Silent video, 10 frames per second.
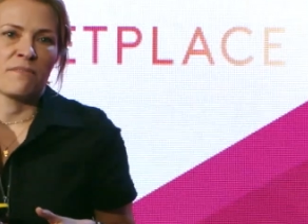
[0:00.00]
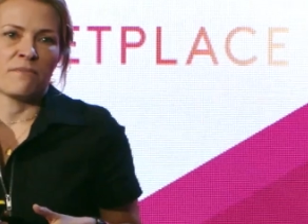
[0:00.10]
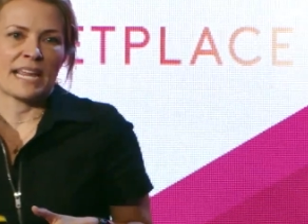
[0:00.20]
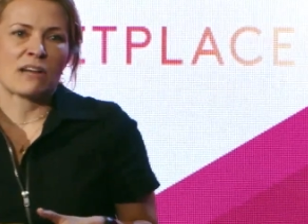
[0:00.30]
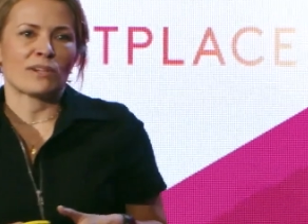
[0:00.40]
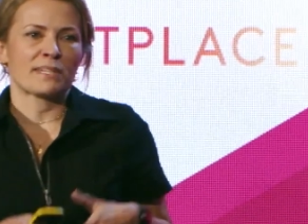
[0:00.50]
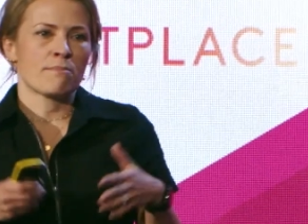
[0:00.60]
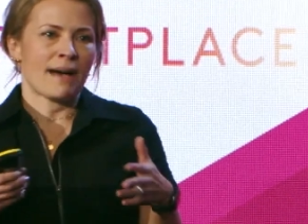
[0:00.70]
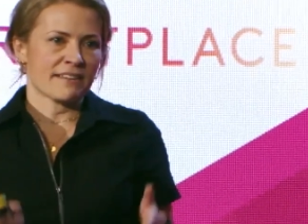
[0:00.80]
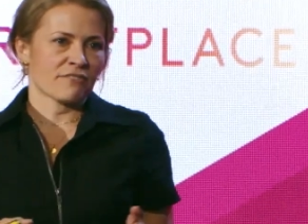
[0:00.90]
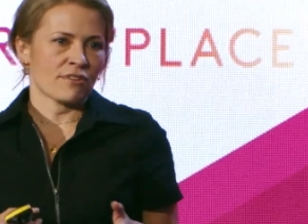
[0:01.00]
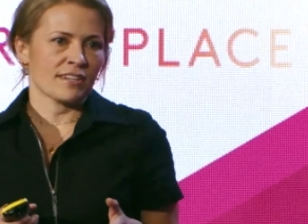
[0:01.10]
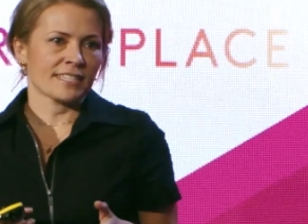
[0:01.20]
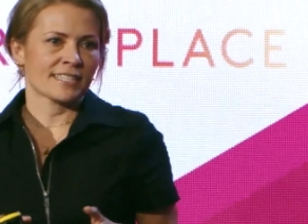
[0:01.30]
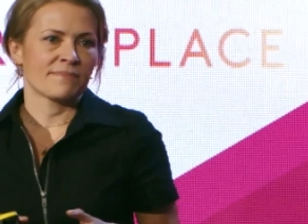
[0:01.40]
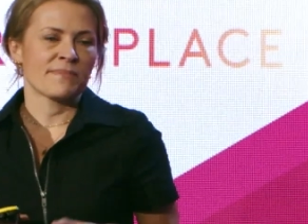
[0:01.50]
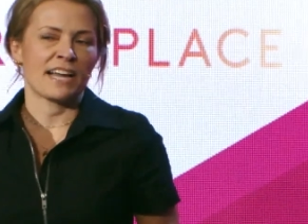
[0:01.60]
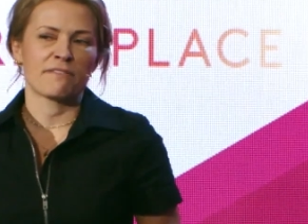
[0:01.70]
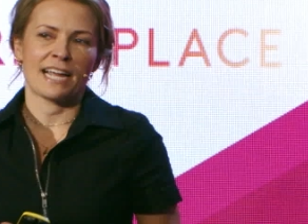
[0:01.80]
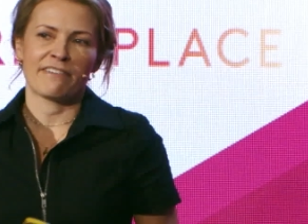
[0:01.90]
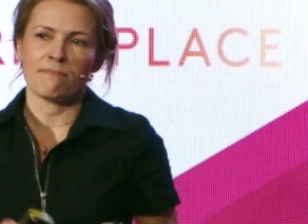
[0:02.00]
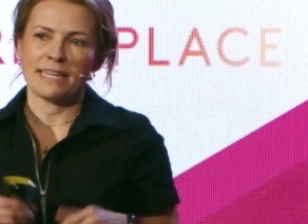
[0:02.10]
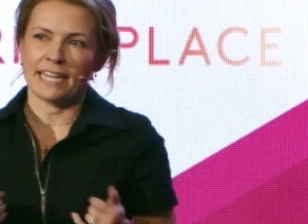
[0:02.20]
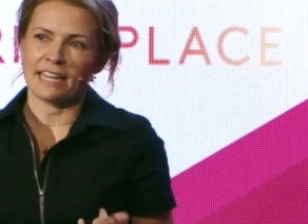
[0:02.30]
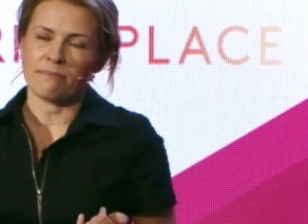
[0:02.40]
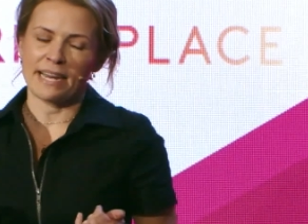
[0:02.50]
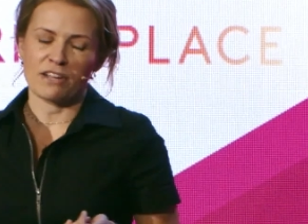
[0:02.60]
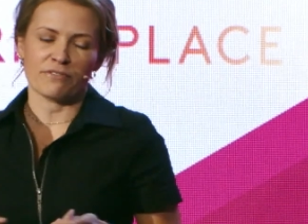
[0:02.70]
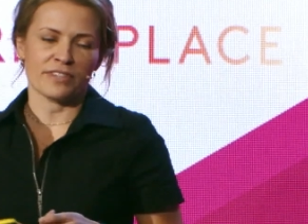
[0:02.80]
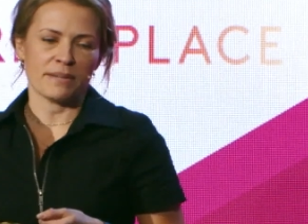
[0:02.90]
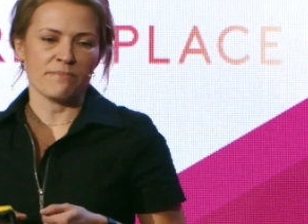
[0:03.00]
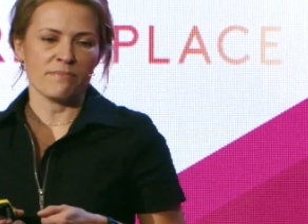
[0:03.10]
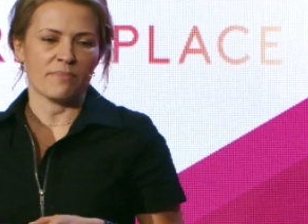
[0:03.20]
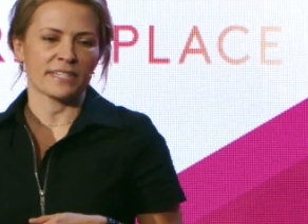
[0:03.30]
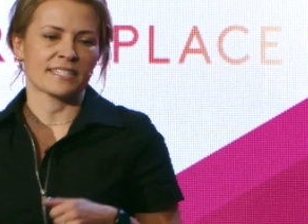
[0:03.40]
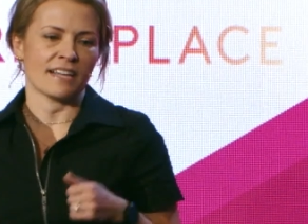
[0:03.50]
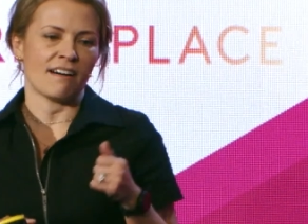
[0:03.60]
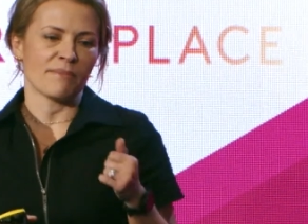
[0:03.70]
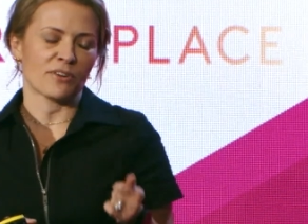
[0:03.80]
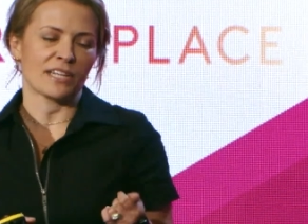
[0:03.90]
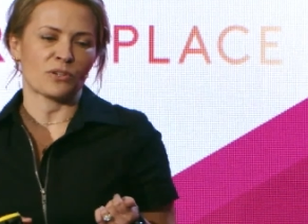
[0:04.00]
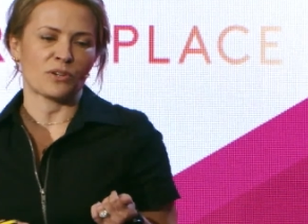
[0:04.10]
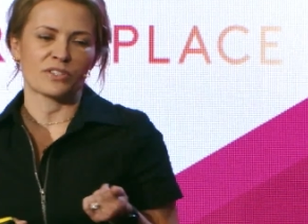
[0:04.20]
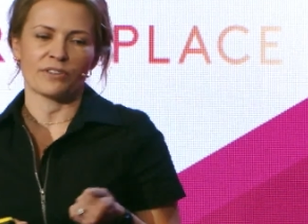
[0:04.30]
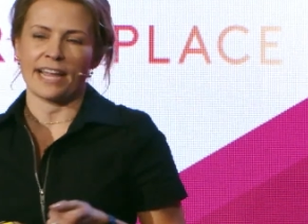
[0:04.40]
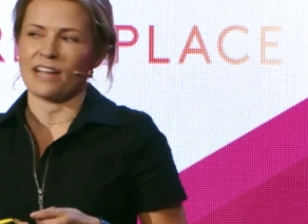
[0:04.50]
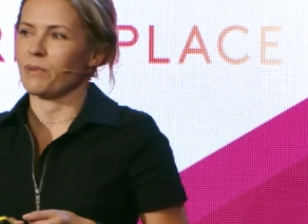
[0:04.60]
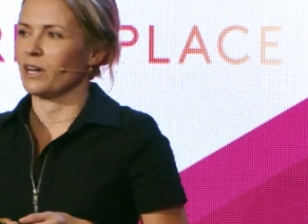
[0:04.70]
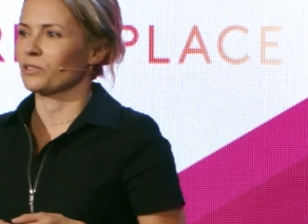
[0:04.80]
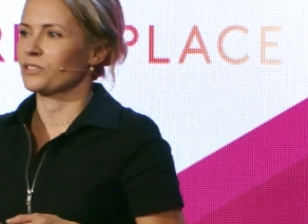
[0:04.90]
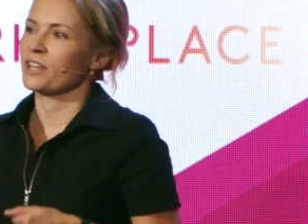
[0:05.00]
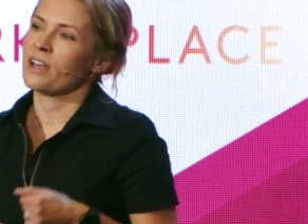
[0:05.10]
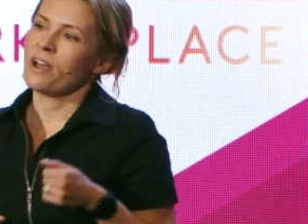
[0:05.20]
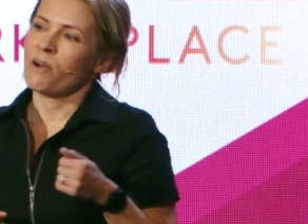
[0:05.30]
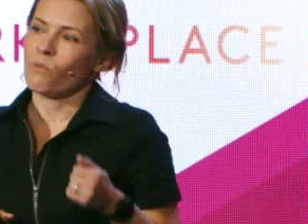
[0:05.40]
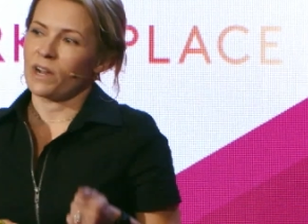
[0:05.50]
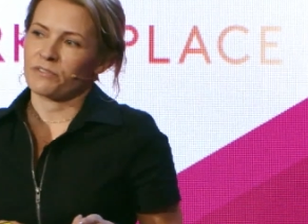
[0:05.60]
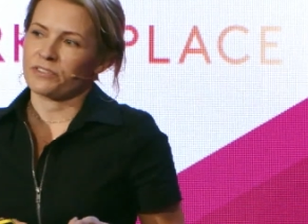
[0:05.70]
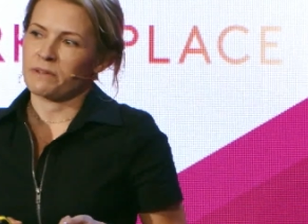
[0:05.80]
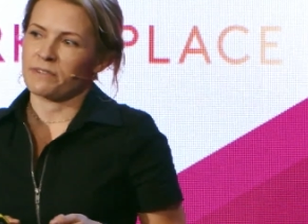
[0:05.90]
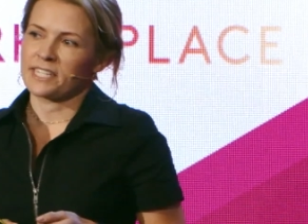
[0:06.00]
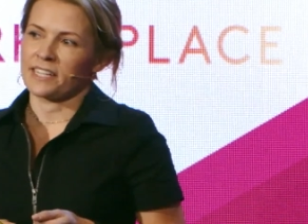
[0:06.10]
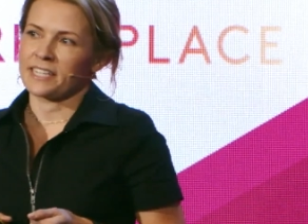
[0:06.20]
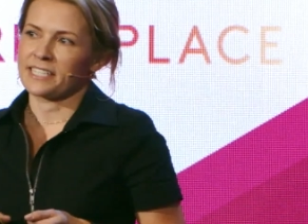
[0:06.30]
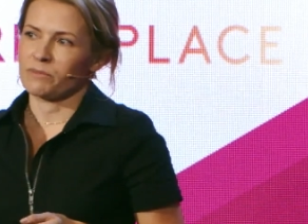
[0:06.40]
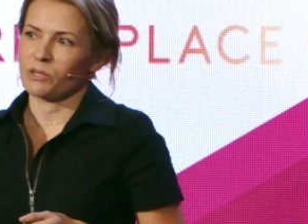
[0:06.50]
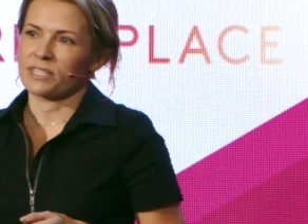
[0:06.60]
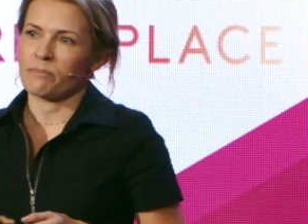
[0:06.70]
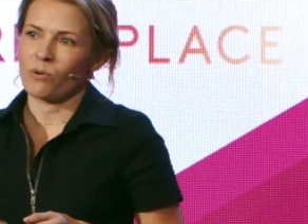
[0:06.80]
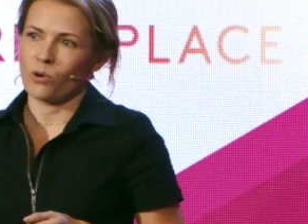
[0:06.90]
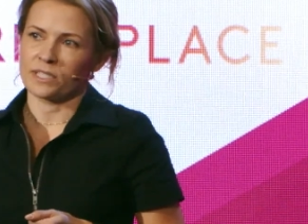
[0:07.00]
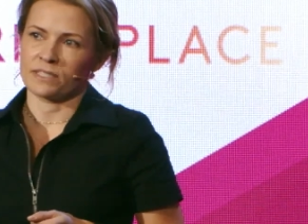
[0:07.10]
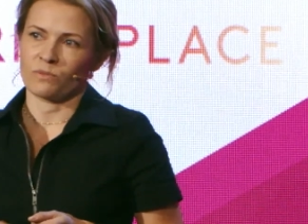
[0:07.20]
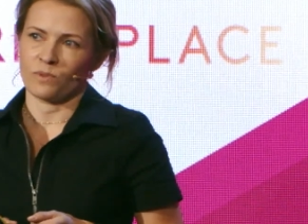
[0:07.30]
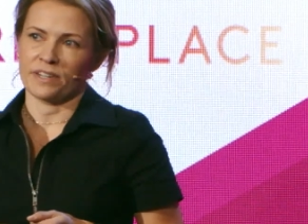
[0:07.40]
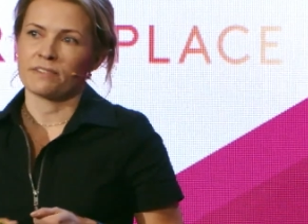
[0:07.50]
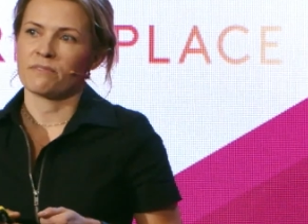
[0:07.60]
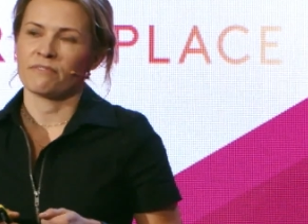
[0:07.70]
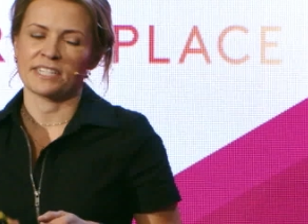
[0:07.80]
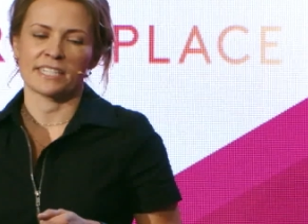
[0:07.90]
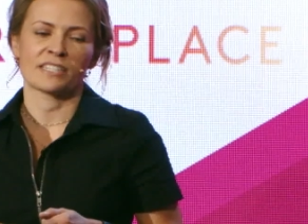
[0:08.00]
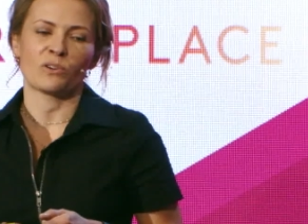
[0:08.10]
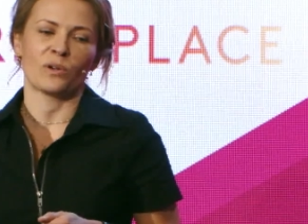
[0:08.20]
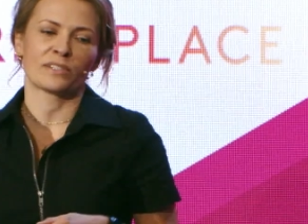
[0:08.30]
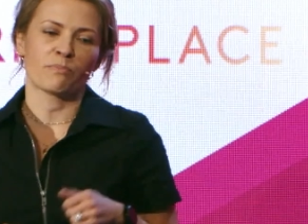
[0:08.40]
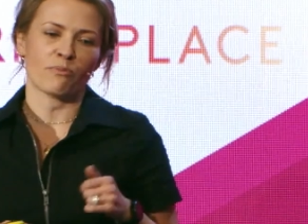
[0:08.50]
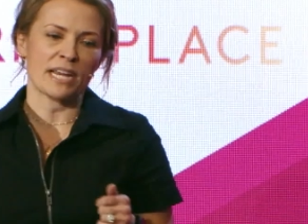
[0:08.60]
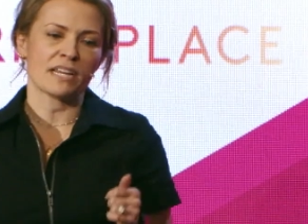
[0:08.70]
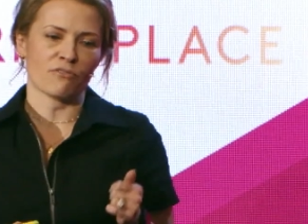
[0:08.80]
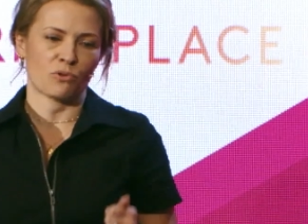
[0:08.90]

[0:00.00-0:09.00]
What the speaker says: we call them mantras, and we have many of them, but I'm going to talk today about one of them, which I think is the most important one, which is called break